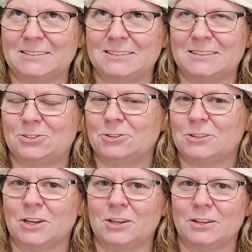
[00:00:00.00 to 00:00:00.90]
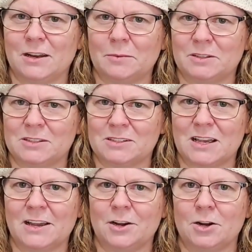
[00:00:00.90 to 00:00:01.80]
couldn't tell you the name of the
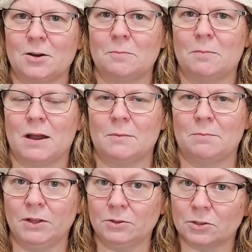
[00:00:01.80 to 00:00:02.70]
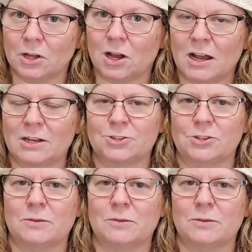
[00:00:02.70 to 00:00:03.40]
designer. My mother-in-law actually